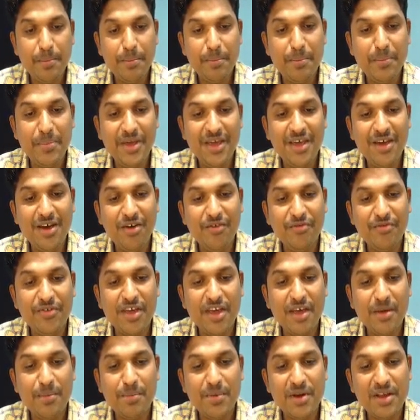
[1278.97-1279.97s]
p of
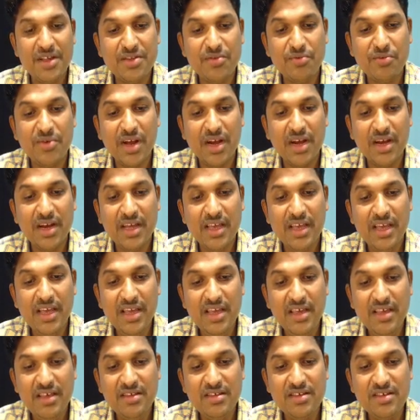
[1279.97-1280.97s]
k plus 1
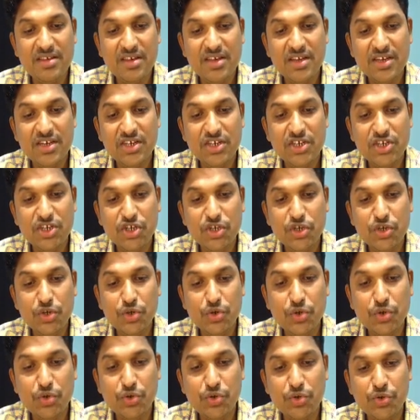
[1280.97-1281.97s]
is
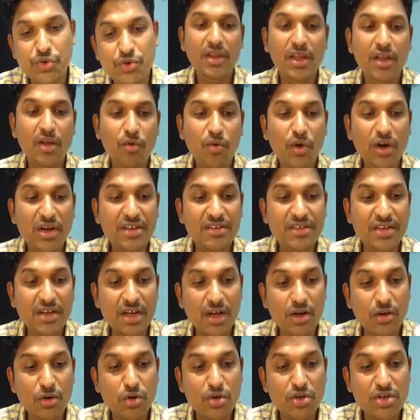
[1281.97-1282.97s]
true. What is the
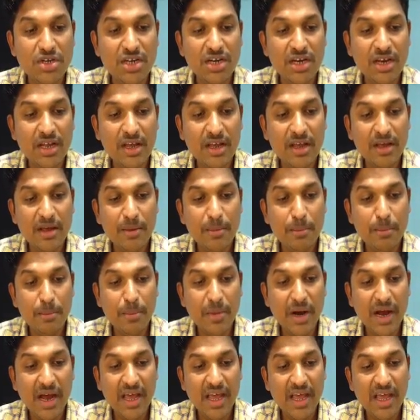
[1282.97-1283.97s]
conclusion?
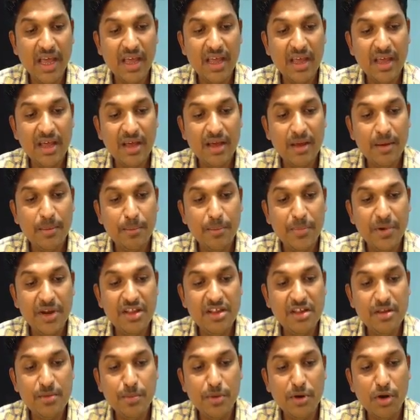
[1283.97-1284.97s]
By
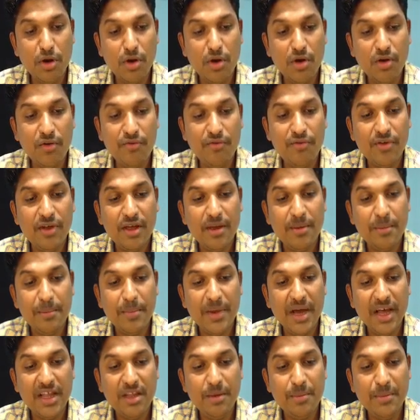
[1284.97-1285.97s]
principle of
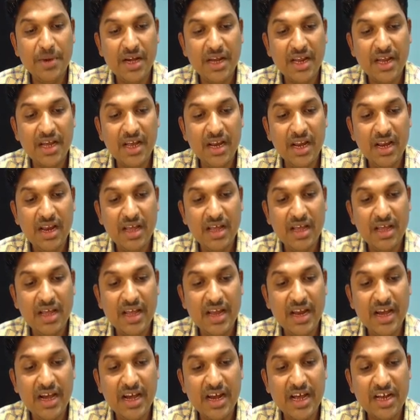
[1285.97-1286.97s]
mathematical
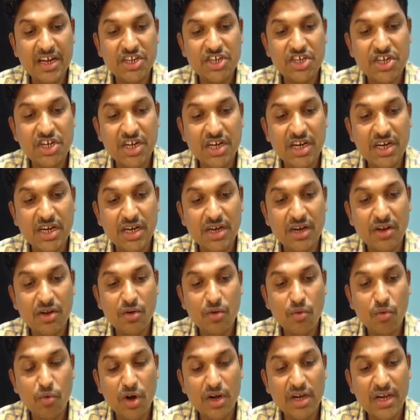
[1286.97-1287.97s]
induction,
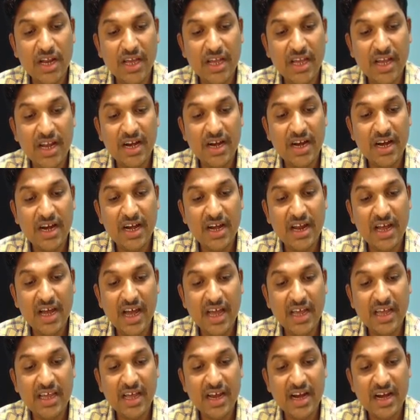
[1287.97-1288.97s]
what I can write?
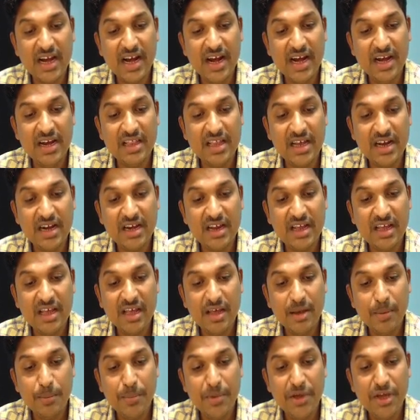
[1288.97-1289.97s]
I can write that
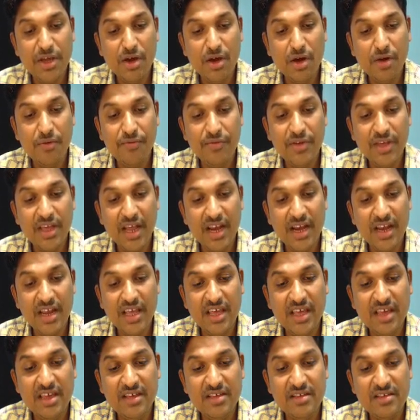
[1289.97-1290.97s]
p of n
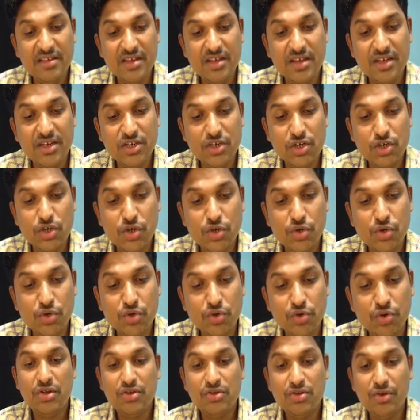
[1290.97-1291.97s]
is
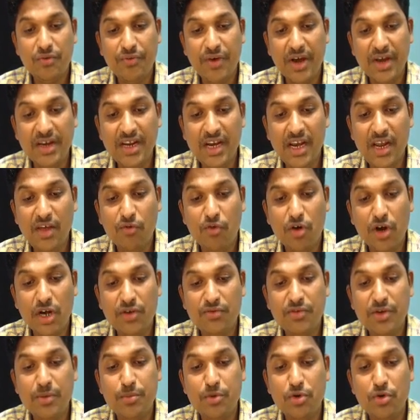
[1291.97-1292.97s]
true. So finally what
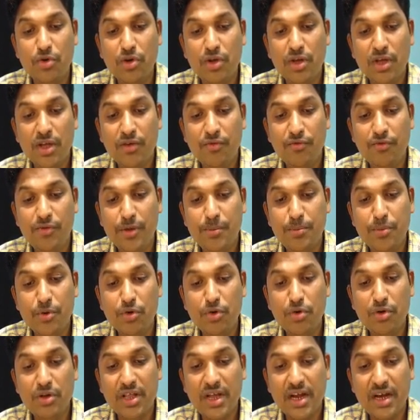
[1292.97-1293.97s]
we proved? We
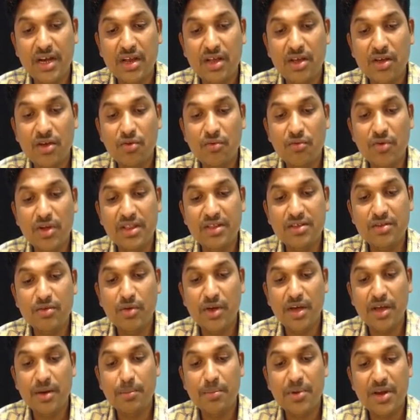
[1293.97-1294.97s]
proved that 1
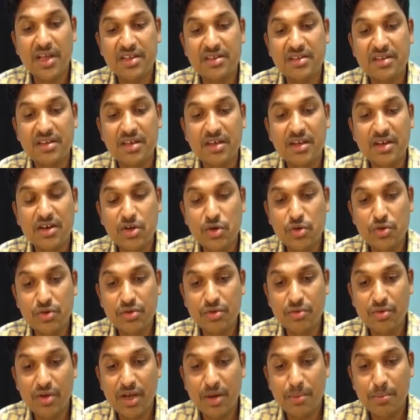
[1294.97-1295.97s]
square plus 2
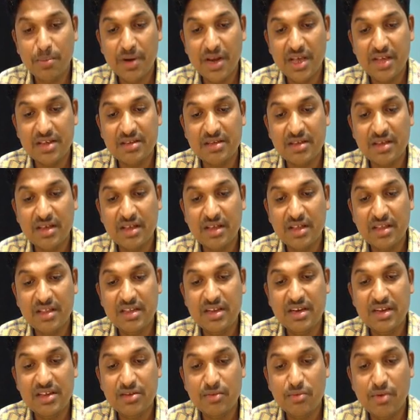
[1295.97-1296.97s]
square plus
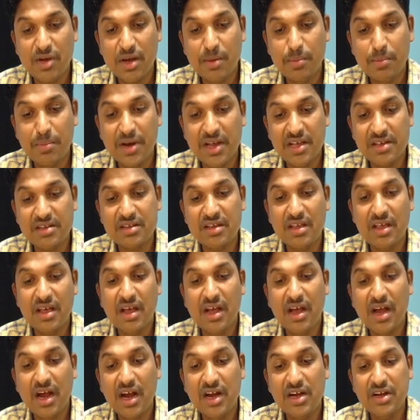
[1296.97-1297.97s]
3 square plus
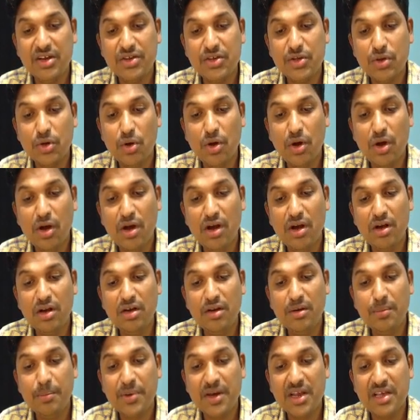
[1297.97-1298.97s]
and so
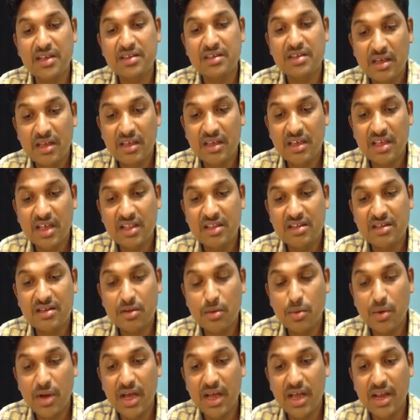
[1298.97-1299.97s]
on plus n
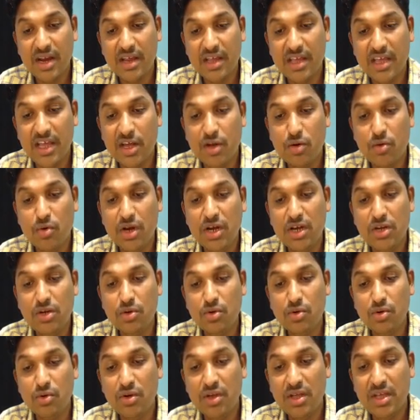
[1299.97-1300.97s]
square equal
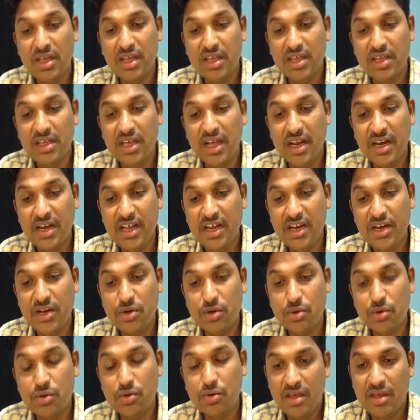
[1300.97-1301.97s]
to n
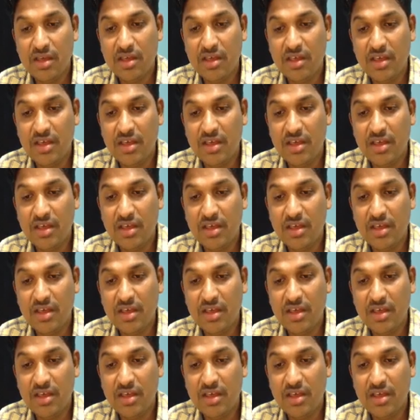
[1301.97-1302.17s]
into